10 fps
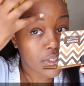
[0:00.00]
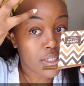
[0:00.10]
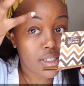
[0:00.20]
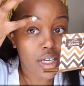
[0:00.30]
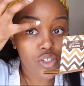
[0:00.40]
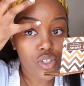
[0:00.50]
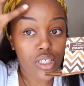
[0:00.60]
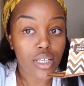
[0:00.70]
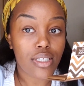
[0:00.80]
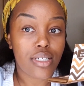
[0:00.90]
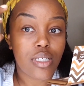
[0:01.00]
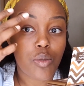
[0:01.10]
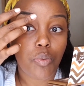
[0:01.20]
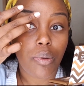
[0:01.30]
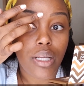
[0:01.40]
touch it and
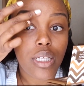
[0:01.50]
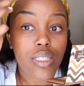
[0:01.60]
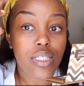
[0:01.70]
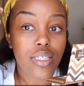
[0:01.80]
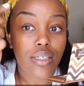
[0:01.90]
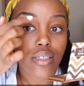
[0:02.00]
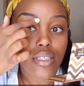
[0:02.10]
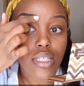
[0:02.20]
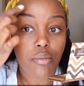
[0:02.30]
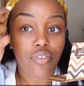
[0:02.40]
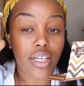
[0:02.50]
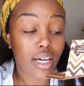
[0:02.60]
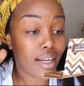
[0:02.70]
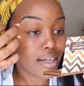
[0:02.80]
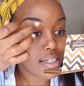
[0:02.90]
displace some of the
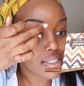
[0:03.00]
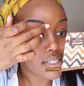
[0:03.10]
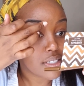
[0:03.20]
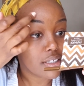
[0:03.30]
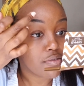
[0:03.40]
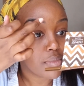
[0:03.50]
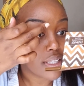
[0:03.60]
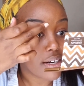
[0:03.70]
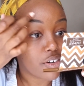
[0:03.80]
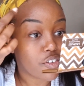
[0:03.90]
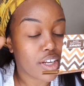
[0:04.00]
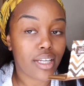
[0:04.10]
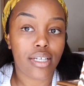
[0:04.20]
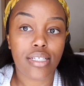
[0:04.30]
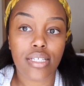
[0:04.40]
color just to give me that
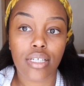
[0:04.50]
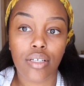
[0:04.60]
gradient.